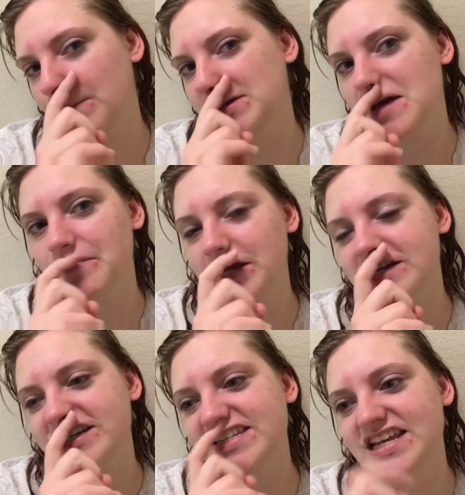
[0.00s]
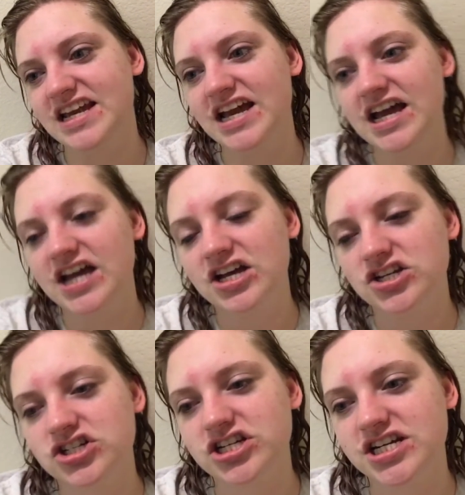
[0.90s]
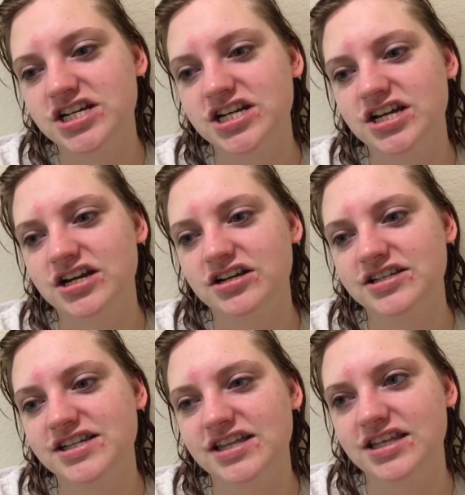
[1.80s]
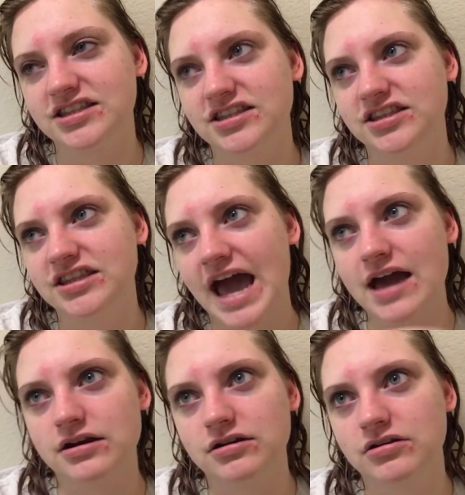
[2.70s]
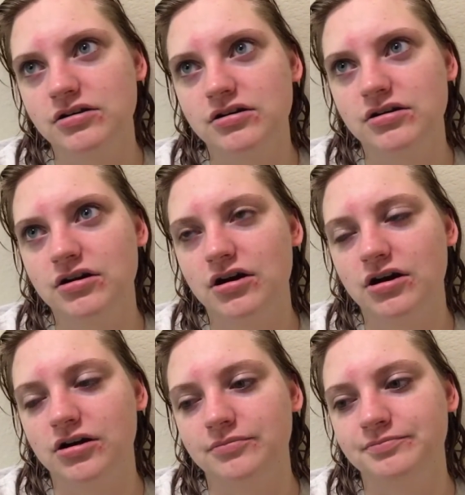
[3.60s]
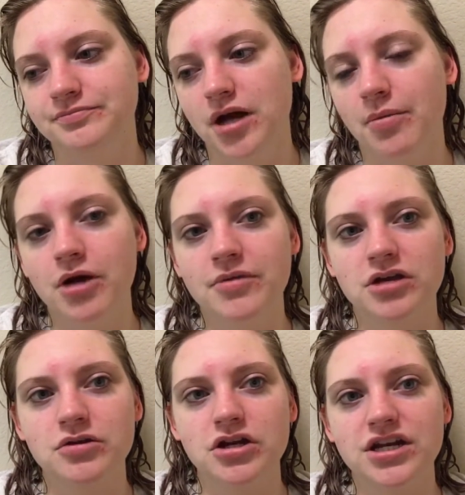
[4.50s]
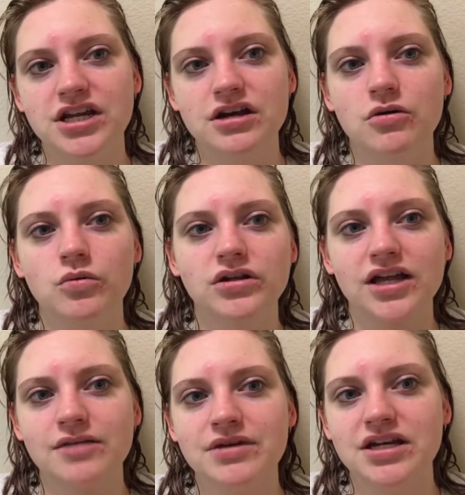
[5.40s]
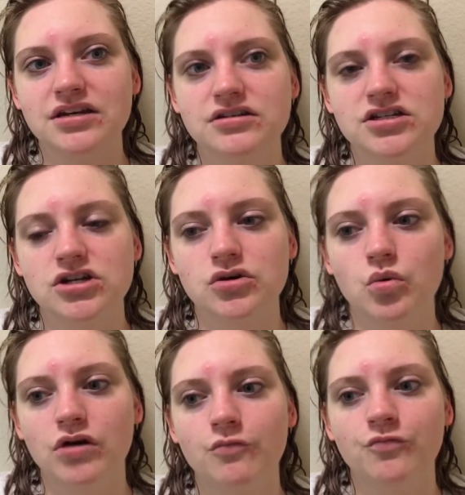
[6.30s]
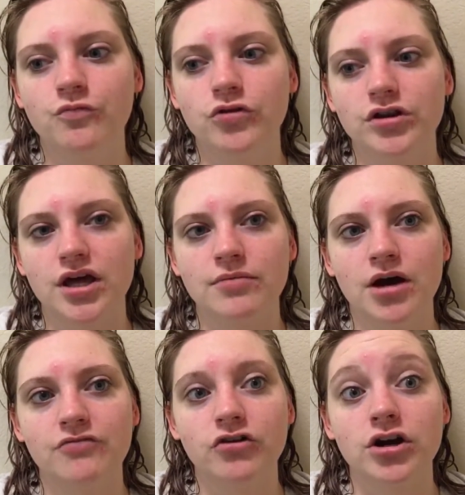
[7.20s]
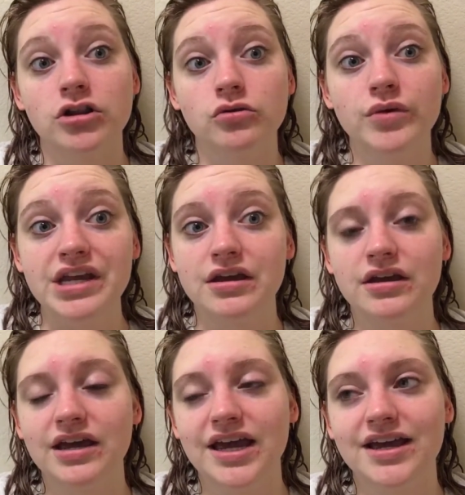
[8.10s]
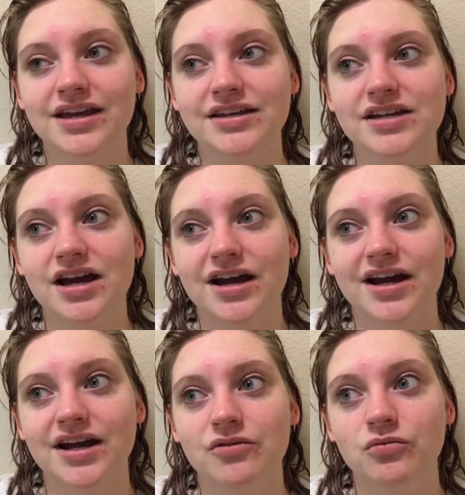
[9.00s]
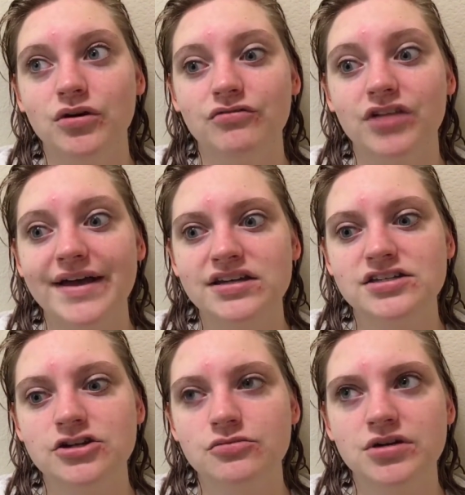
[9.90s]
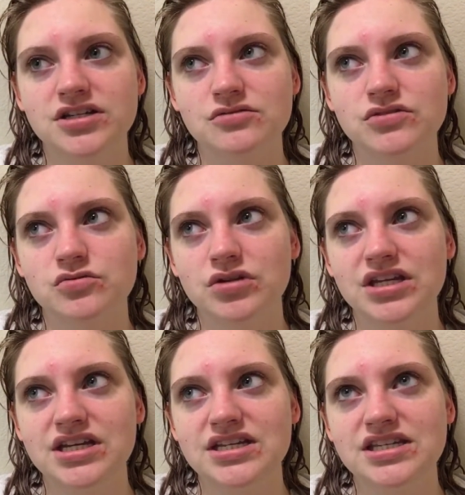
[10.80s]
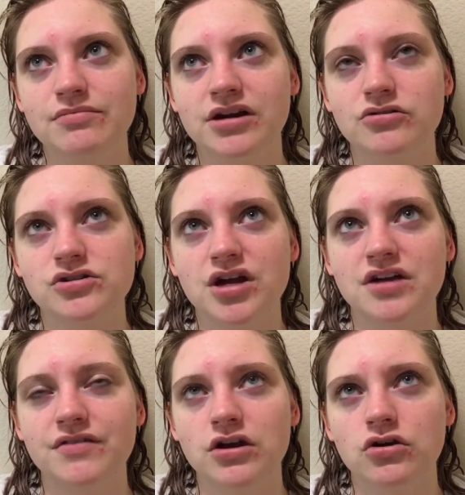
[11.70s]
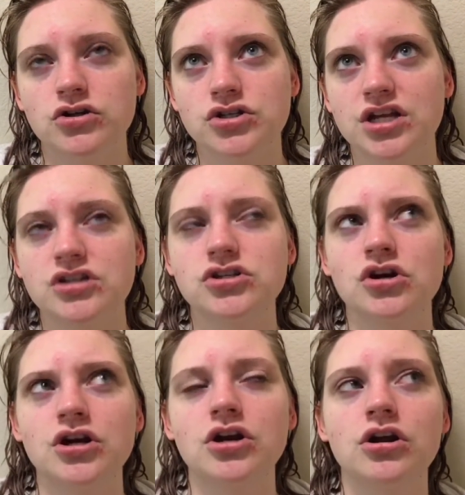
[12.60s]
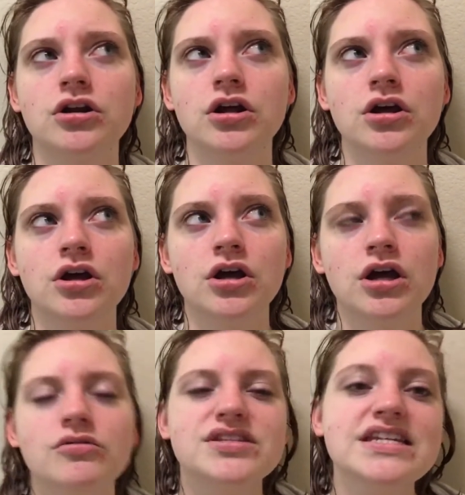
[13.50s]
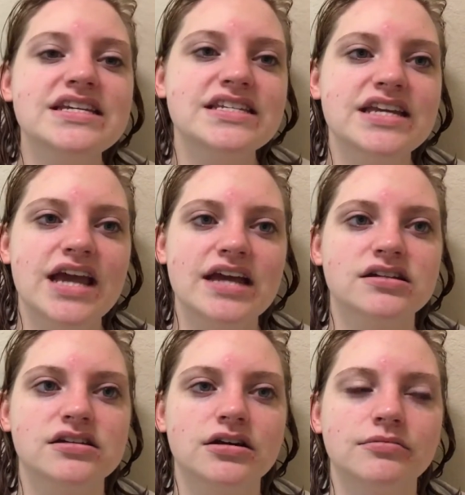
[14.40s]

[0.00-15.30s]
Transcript: temp agency, she said that apartment community would like me to work for them for another week. And I would have liked to, because it was really easy, but I was kind of eager to get started on. It was easy, and